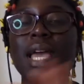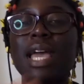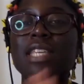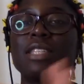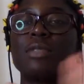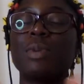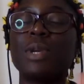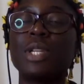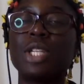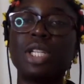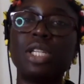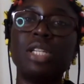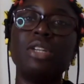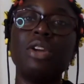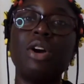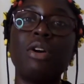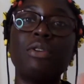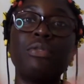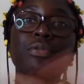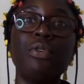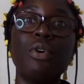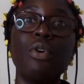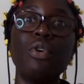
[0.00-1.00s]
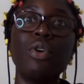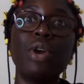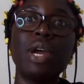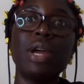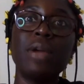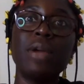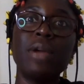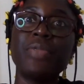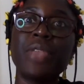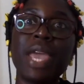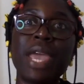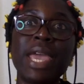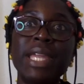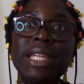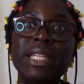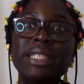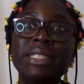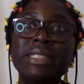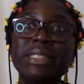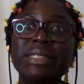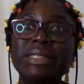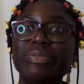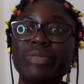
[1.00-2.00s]
especially young folk.
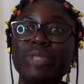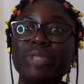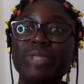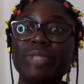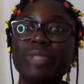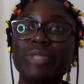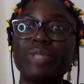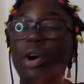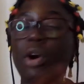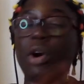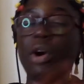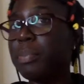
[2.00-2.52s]
And going on